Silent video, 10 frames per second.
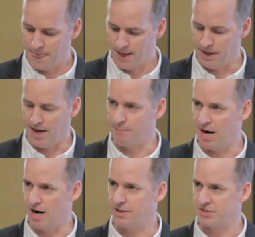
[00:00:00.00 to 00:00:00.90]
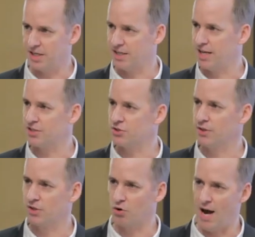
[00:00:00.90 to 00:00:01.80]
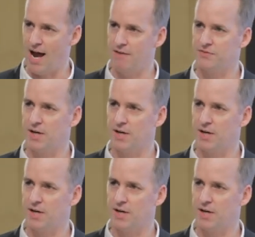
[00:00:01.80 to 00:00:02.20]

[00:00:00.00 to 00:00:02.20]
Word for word: And I admired his dedication to the craft.